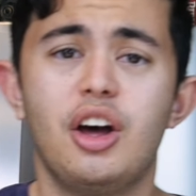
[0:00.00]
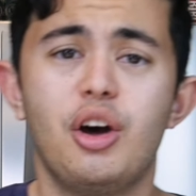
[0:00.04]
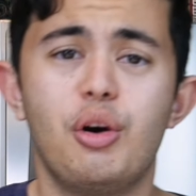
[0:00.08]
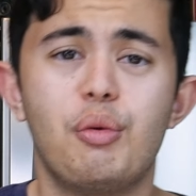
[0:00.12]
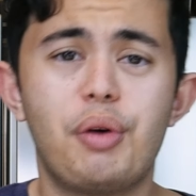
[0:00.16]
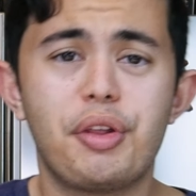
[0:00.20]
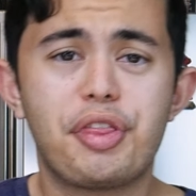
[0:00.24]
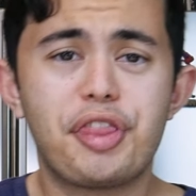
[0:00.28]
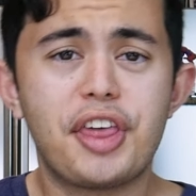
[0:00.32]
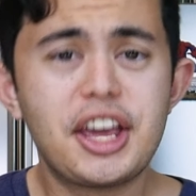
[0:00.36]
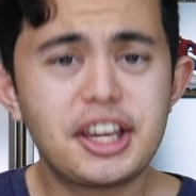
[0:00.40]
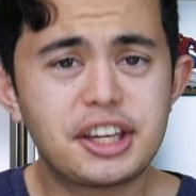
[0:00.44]

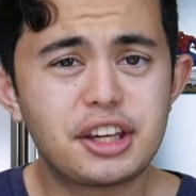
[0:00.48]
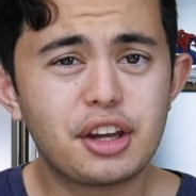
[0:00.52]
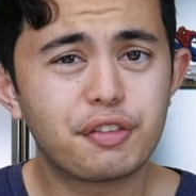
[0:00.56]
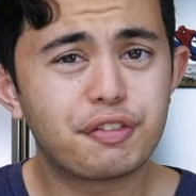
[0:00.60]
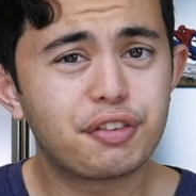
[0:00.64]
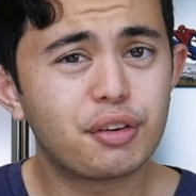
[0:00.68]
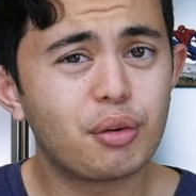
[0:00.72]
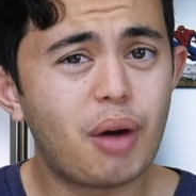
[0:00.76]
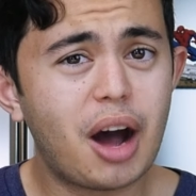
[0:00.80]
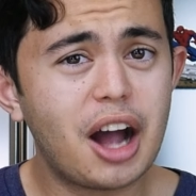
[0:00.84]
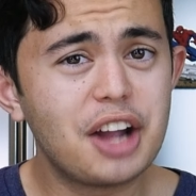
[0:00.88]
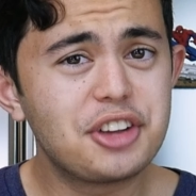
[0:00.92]
Well, thank you
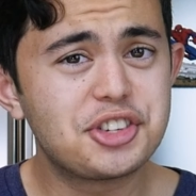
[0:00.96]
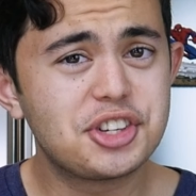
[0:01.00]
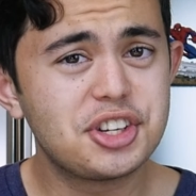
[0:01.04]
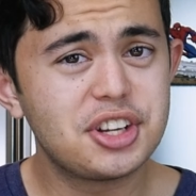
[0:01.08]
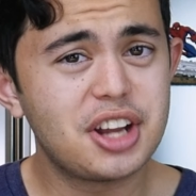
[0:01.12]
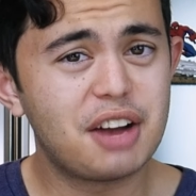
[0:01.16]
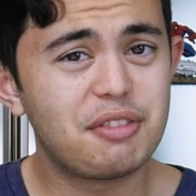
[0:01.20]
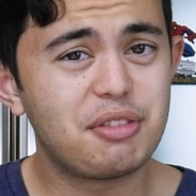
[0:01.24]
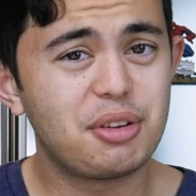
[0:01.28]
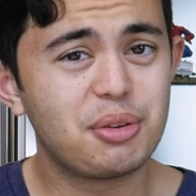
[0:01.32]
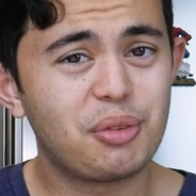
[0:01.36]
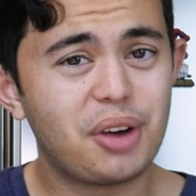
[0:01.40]
for watching,
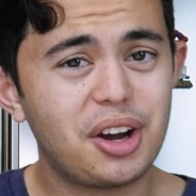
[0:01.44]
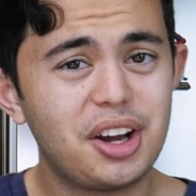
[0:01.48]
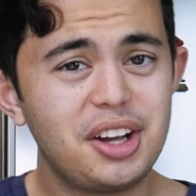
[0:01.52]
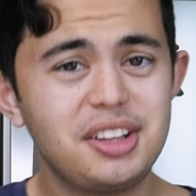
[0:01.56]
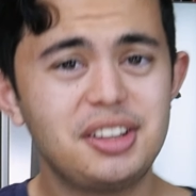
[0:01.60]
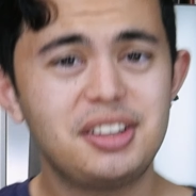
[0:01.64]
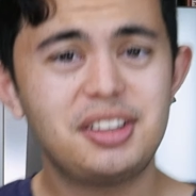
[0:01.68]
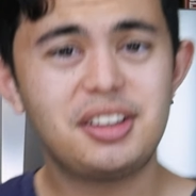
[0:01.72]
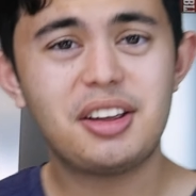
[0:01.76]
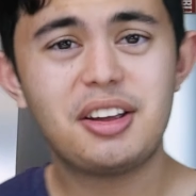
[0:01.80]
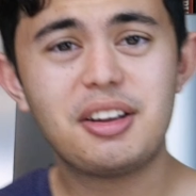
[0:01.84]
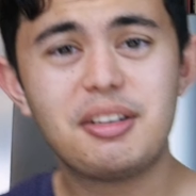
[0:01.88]
everyone.
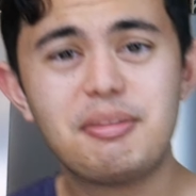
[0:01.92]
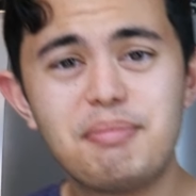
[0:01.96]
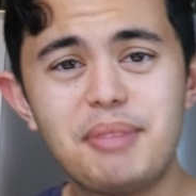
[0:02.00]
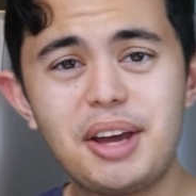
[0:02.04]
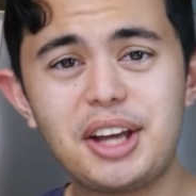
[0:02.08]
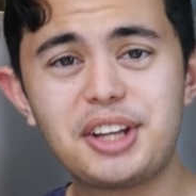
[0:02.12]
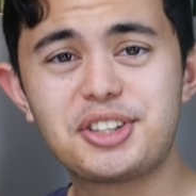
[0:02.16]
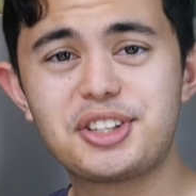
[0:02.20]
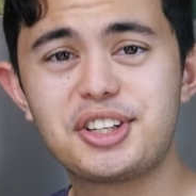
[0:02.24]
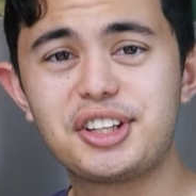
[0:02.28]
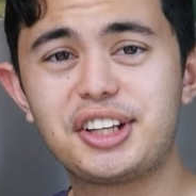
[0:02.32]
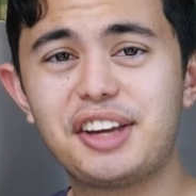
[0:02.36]

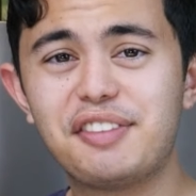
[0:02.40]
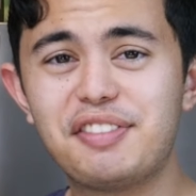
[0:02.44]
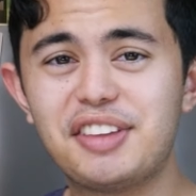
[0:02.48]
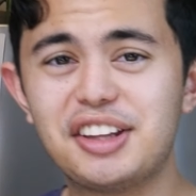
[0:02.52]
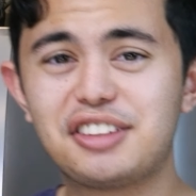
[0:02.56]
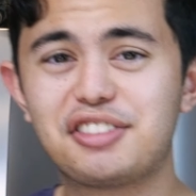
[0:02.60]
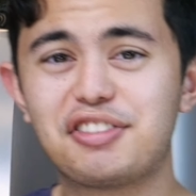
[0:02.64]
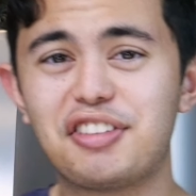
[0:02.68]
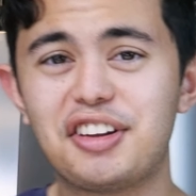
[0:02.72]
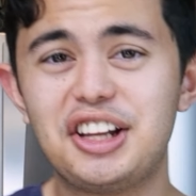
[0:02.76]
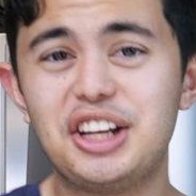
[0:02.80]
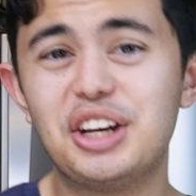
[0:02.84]
Make sure to give
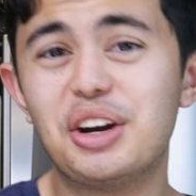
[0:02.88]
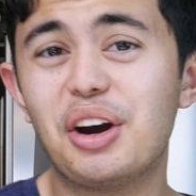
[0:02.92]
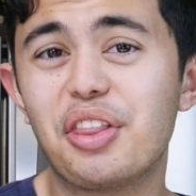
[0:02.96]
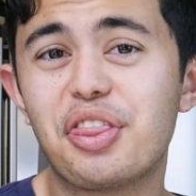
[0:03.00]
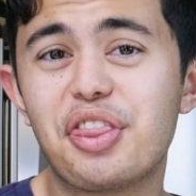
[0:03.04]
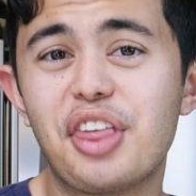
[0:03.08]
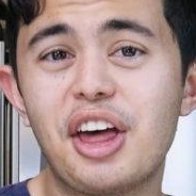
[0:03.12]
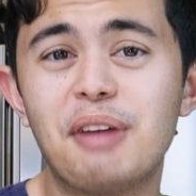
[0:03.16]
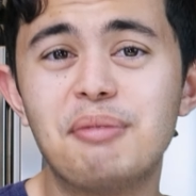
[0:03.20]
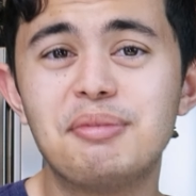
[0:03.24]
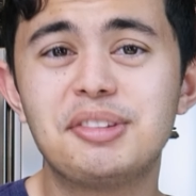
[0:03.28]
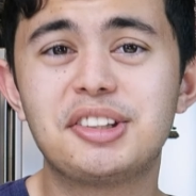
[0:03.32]
this video a
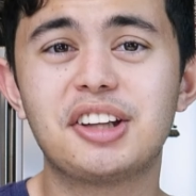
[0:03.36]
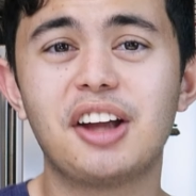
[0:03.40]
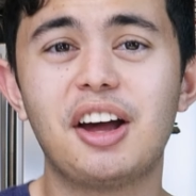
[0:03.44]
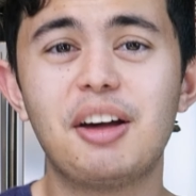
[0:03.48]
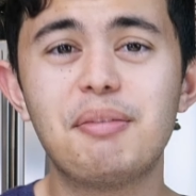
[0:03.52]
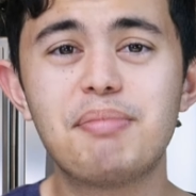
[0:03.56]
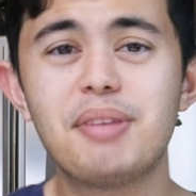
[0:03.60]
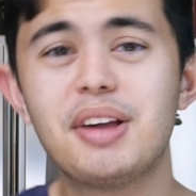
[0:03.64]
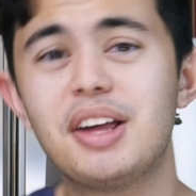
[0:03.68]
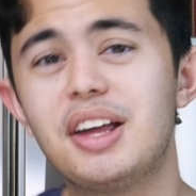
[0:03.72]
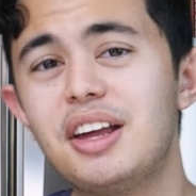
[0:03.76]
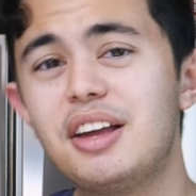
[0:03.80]
thumbs
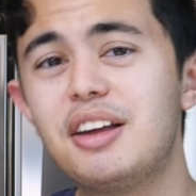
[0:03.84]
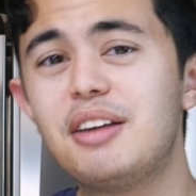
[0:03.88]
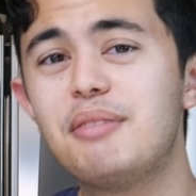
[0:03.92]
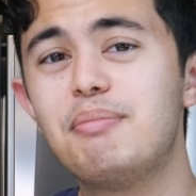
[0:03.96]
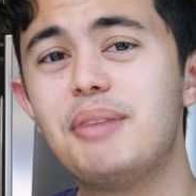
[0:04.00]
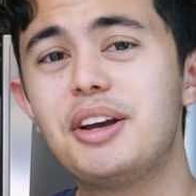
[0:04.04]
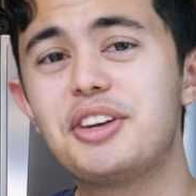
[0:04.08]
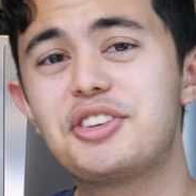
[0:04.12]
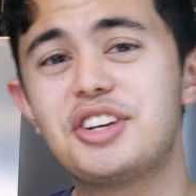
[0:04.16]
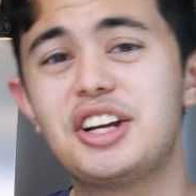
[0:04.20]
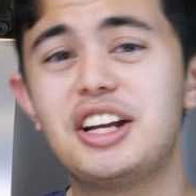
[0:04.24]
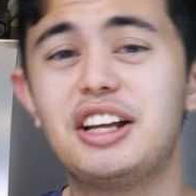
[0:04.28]
up.
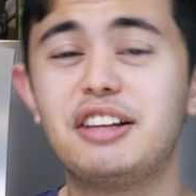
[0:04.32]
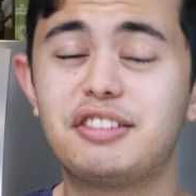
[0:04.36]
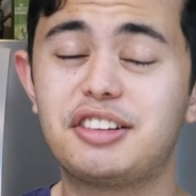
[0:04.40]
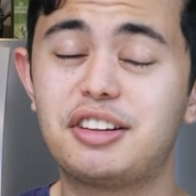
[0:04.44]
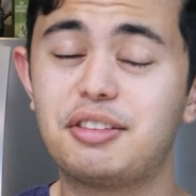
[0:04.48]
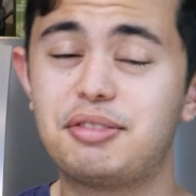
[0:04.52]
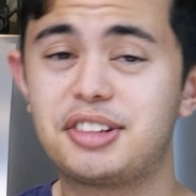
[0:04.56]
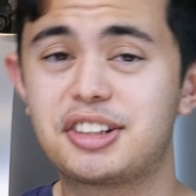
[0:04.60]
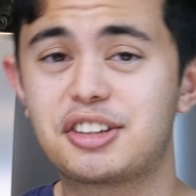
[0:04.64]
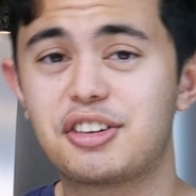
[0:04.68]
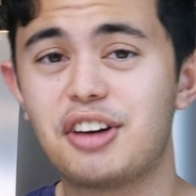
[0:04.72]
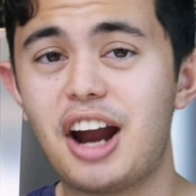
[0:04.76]
Make sure to hit
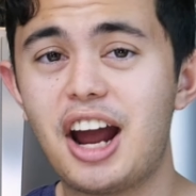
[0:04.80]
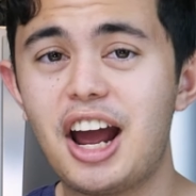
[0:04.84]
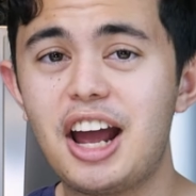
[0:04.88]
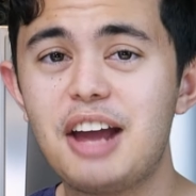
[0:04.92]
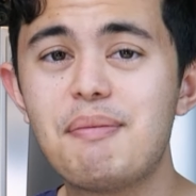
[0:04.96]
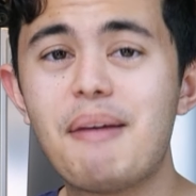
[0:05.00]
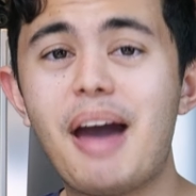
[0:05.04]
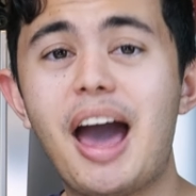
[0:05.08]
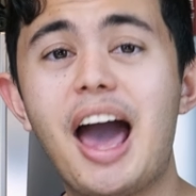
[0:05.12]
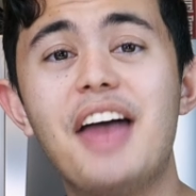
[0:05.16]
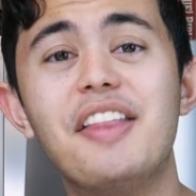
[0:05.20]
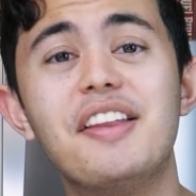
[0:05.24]
subscribe
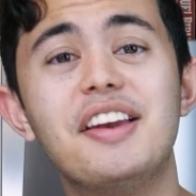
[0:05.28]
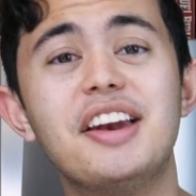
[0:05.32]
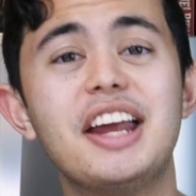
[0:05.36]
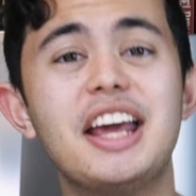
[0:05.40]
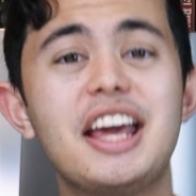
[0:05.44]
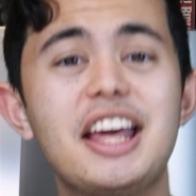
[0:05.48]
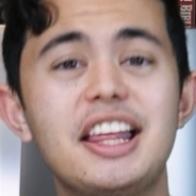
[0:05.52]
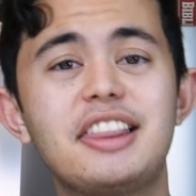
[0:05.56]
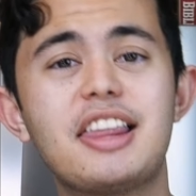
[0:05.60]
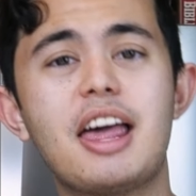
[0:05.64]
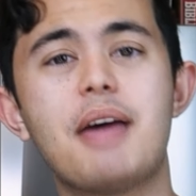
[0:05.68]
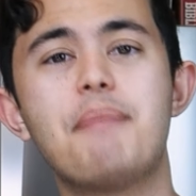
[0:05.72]
and then
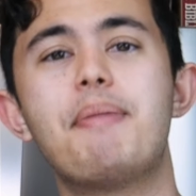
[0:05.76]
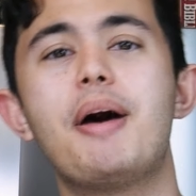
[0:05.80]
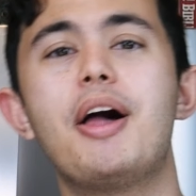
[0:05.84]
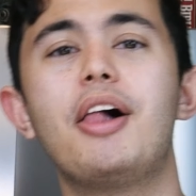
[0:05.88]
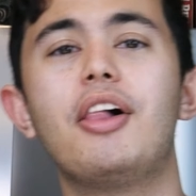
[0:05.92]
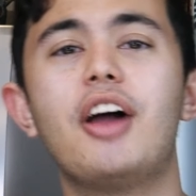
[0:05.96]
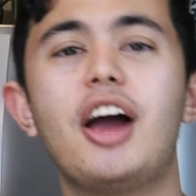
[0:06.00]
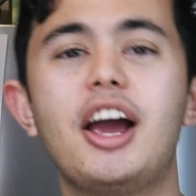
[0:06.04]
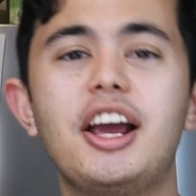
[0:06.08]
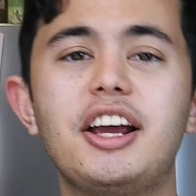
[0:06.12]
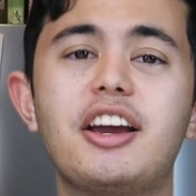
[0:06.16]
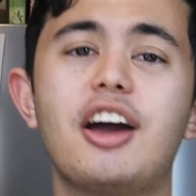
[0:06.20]
hit that bell
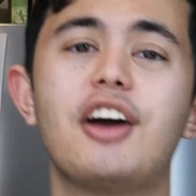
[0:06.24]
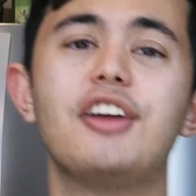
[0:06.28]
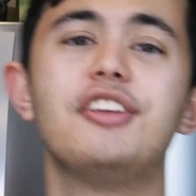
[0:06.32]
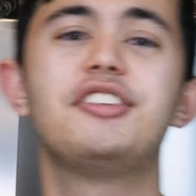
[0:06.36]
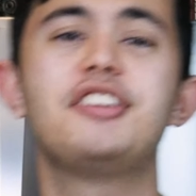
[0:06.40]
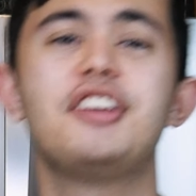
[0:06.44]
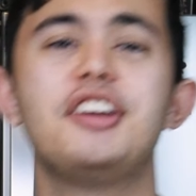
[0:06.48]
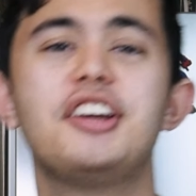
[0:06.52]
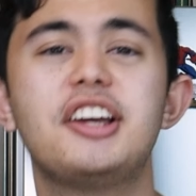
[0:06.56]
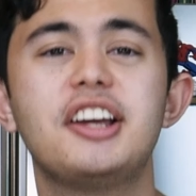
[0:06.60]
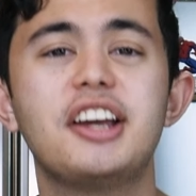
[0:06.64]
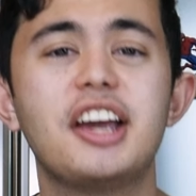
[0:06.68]
icon
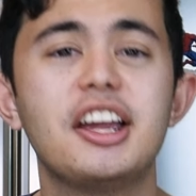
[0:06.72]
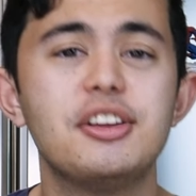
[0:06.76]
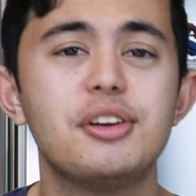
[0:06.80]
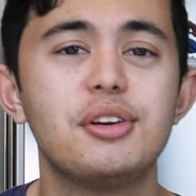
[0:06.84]
so you can get